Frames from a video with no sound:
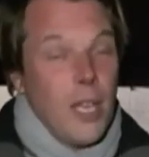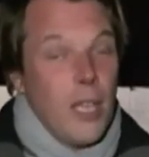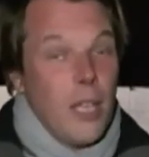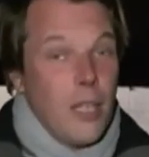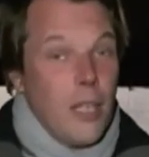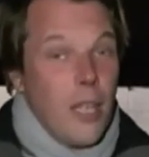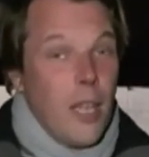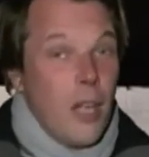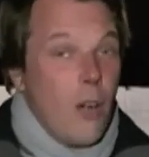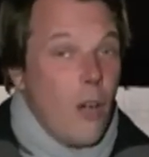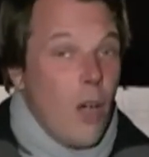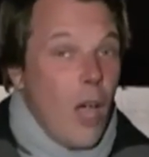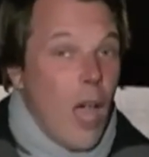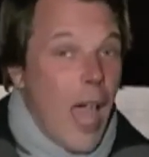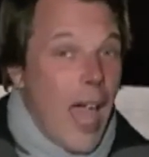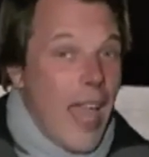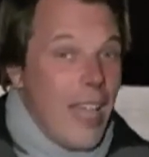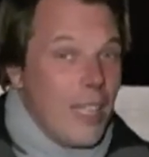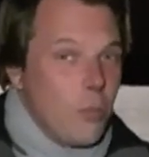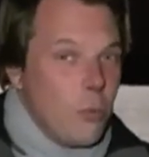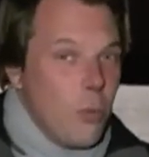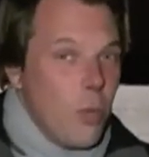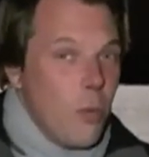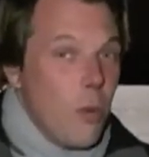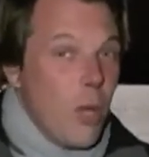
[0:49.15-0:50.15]
Now,
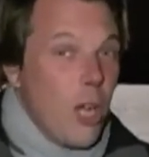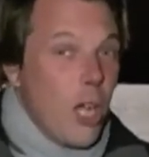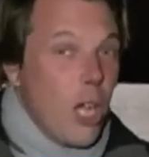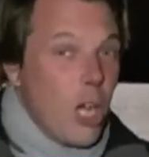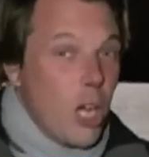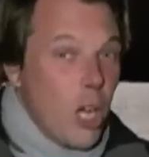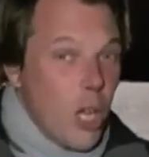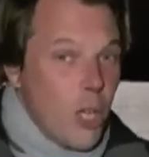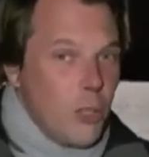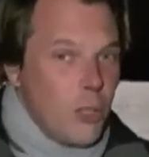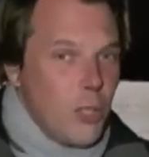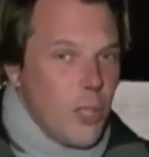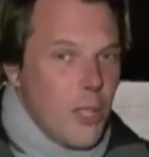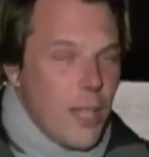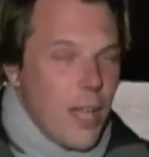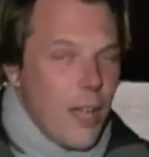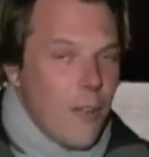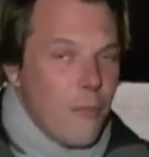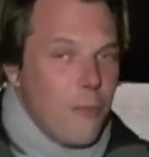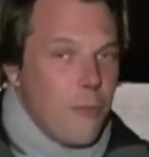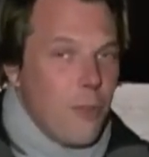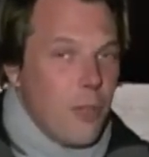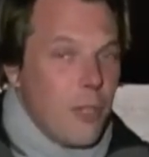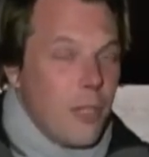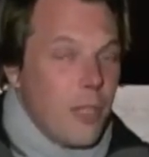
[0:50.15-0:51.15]
as we were close to that
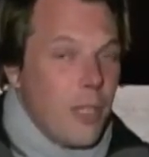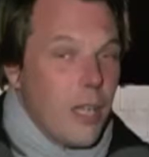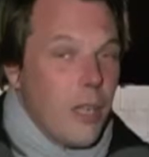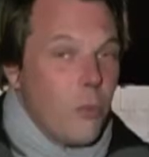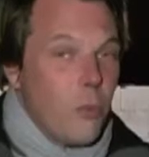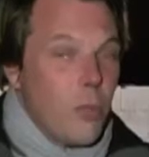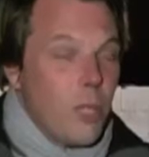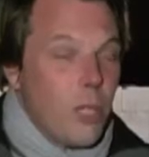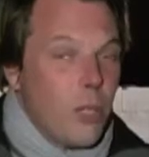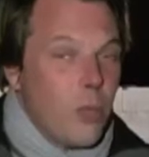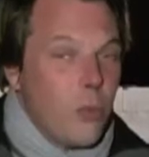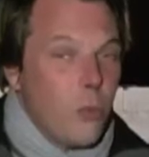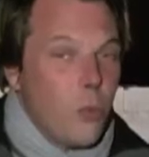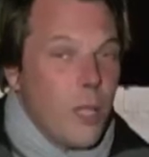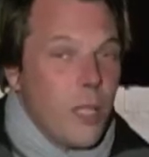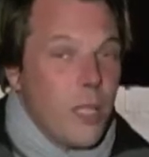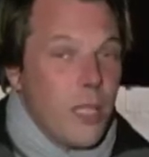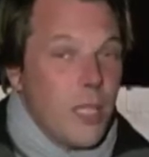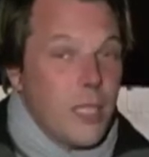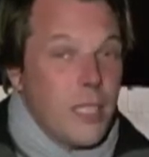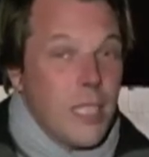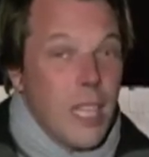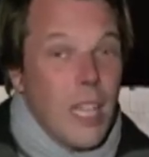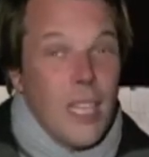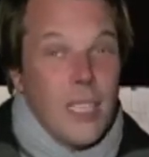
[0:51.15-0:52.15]
front line, we could
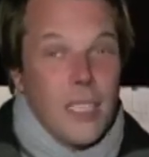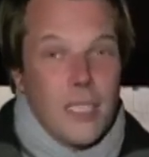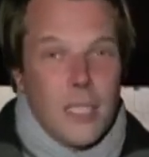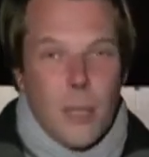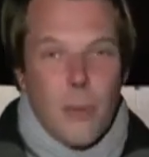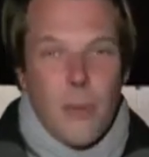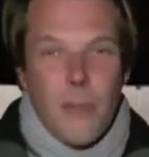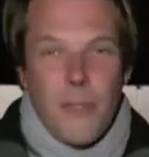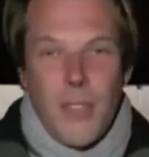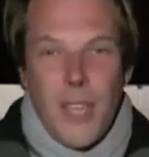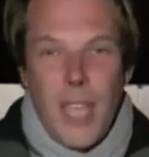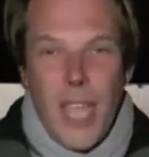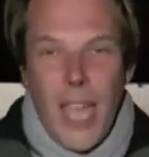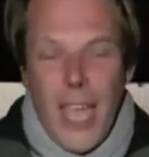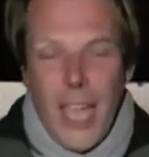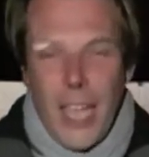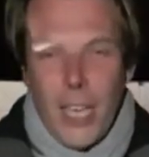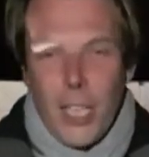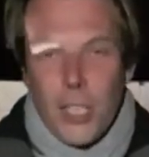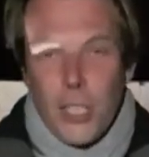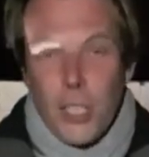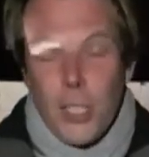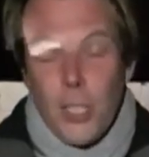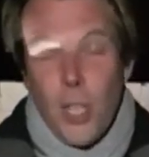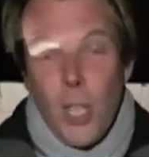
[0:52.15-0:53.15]
witness some of the
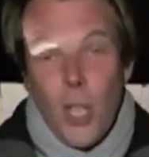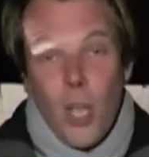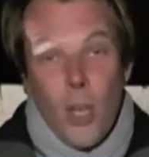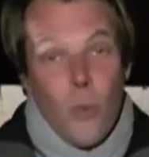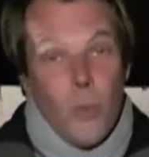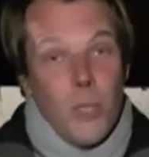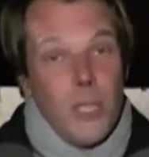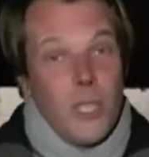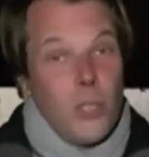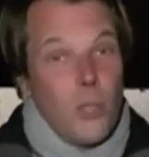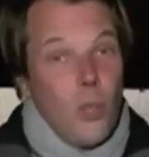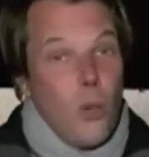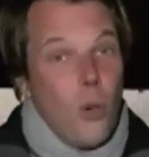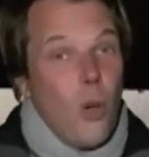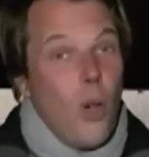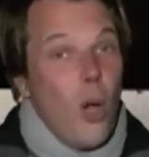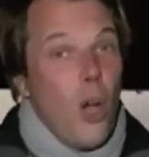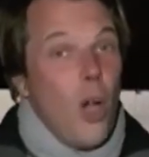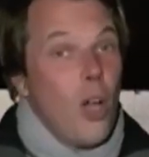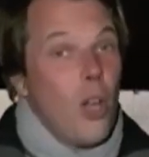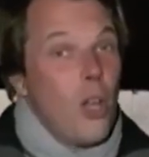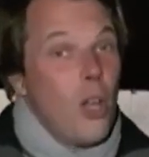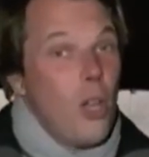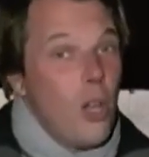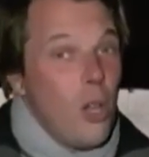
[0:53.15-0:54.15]
action. We saw
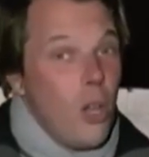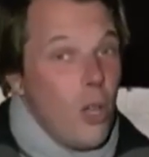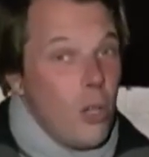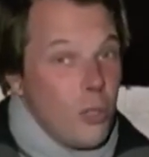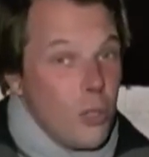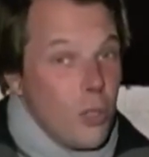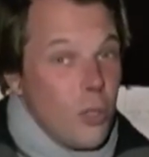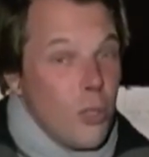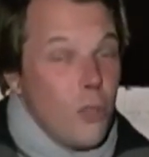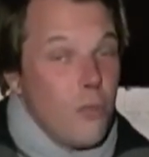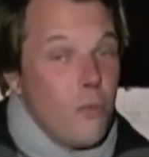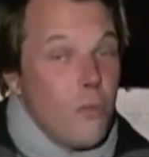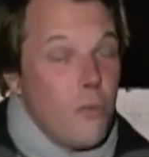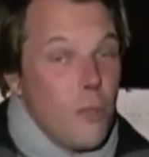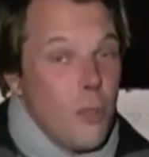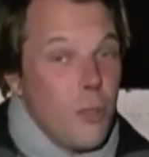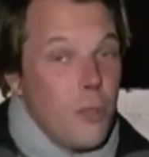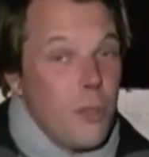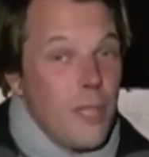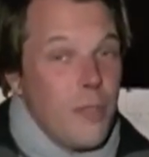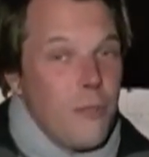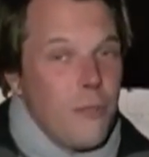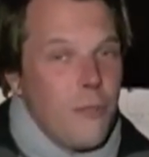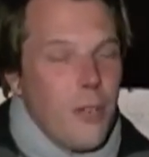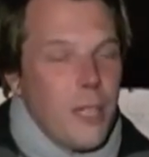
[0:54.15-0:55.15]
a lot of
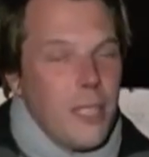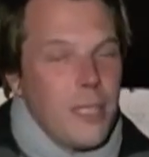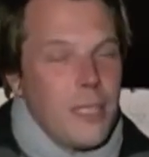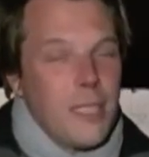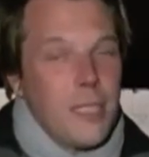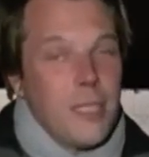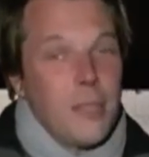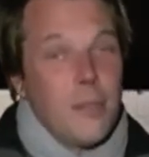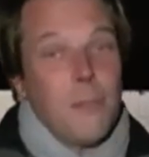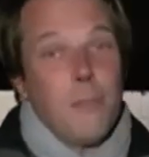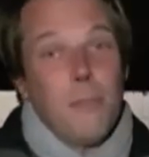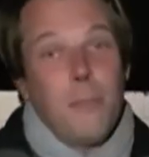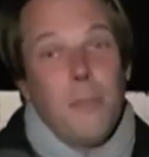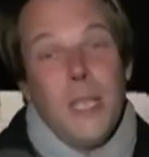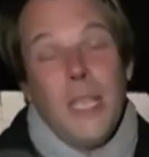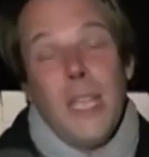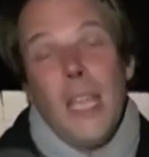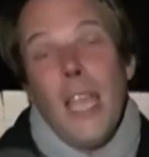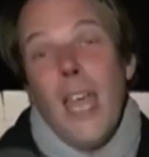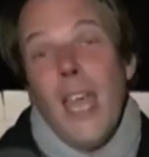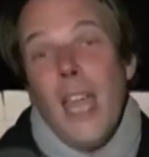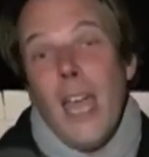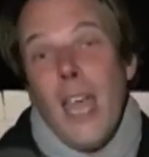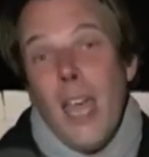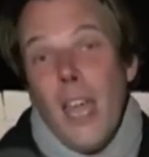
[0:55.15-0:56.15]
wounded fighters be
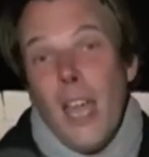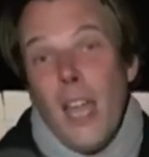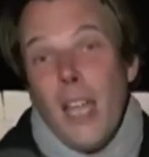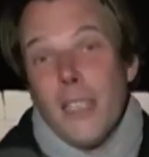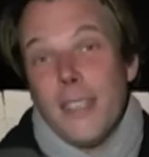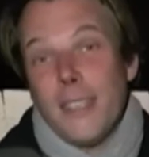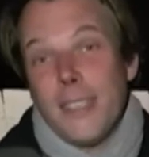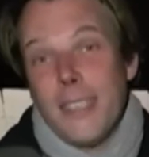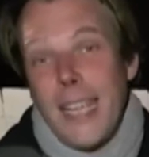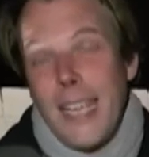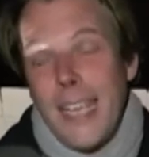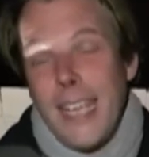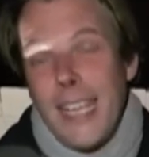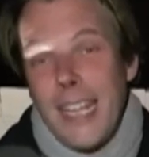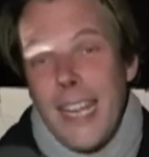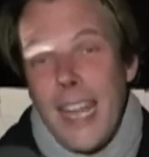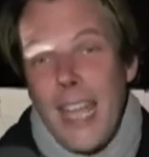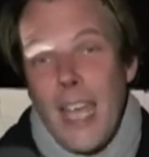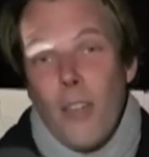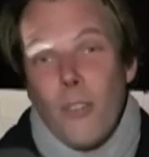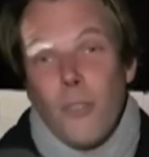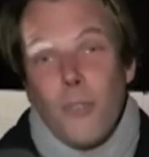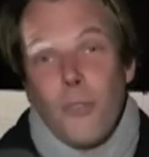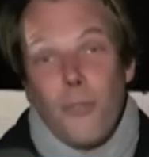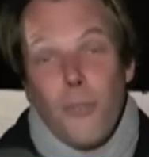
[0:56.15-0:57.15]
uh, taken
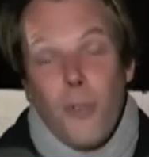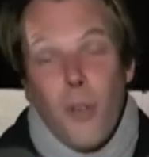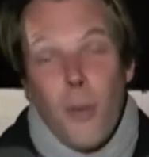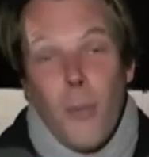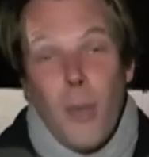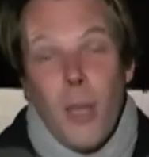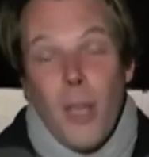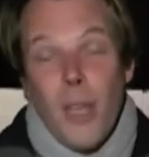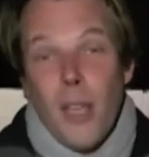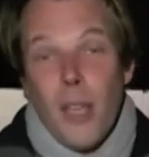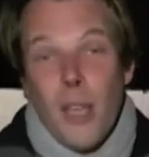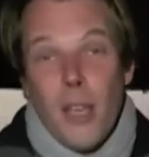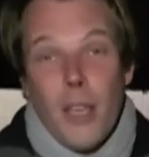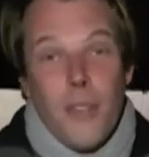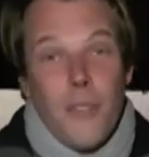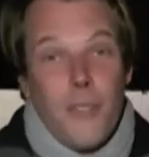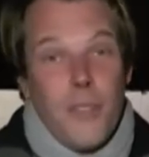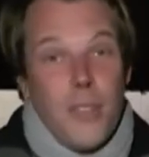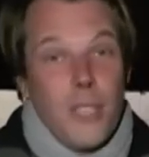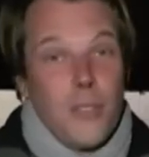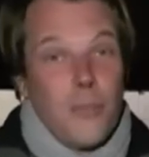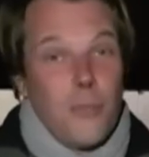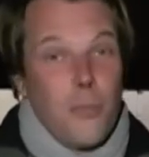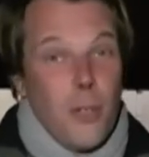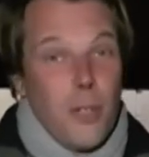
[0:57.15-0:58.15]
out from uh,
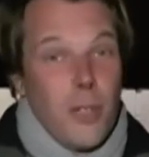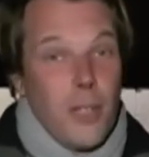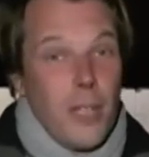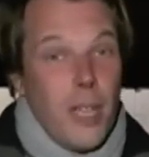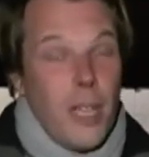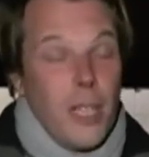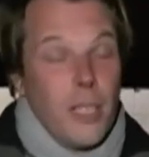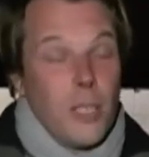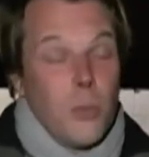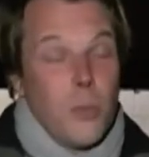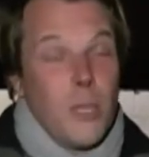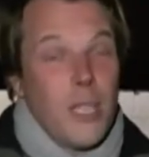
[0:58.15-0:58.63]
these front lines. We